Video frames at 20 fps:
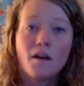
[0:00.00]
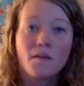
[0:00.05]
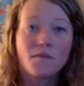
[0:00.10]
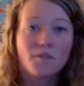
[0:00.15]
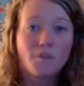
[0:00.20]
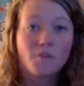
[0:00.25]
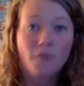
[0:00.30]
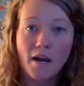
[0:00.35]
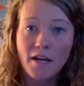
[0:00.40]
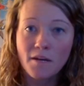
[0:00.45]

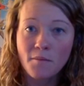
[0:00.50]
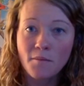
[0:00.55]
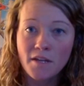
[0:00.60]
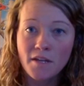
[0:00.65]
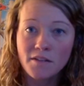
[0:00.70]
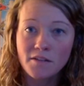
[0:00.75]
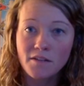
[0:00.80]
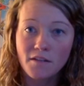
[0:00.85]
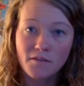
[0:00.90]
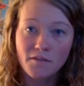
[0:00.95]
So
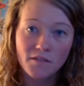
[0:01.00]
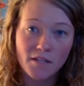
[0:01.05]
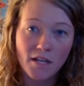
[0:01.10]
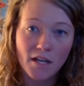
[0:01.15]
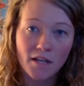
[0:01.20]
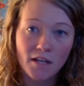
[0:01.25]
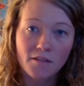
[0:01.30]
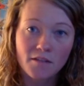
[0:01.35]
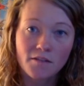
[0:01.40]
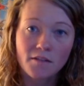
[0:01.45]
itemized stuff
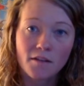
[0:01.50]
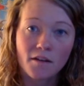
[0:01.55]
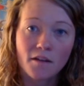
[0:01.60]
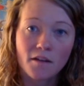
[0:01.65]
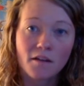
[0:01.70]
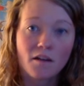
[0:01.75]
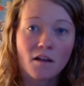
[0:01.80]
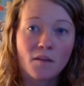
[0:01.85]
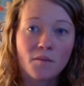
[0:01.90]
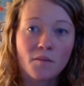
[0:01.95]
sacks
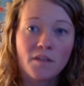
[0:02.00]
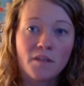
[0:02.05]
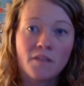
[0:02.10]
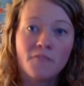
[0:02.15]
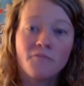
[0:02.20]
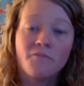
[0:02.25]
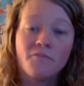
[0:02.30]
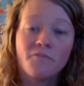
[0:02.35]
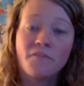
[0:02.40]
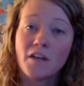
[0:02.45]
come
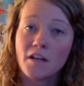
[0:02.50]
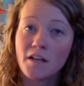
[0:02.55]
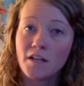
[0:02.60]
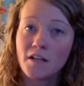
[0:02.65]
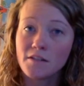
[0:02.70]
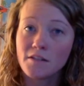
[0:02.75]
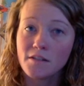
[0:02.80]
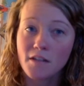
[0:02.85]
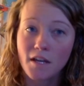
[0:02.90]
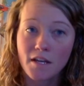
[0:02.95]
in
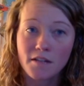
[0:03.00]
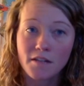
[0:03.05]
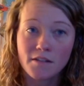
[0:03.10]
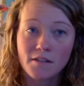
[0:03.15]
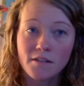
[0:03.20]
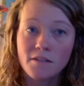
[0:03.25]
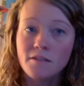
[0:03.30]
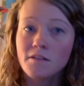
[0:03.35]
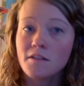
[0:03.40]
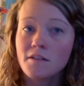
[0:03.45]
various
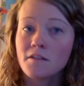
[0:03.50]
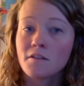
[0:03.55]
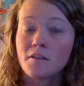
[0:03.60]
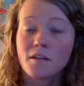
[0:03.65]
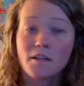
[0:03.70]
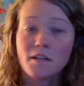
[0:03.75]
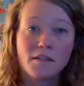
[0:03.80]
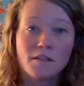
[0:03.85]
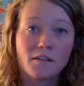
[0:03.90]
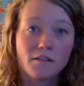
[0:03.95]
sizes and
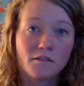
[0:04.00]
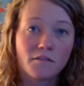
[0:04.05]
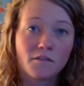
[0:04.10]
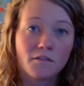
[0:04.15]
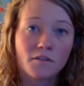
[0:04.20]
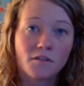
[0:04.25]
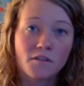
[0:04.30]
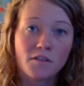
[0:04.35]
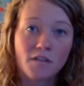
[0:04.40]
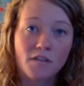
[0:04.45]
are ideal
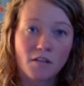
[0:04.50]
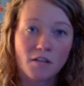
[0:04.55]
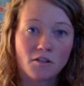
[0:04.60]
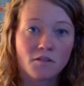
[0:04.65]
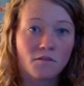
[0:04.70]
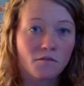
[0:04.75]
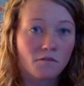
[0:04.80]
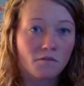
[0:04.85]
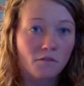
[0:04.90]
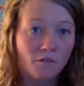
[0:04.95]
for
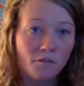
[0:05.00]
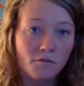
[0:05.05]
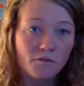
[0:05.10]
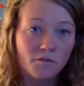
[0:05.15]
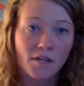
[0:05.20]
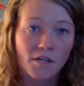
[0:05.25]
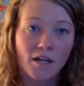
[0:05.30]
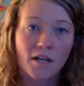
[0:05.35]
stashing those loose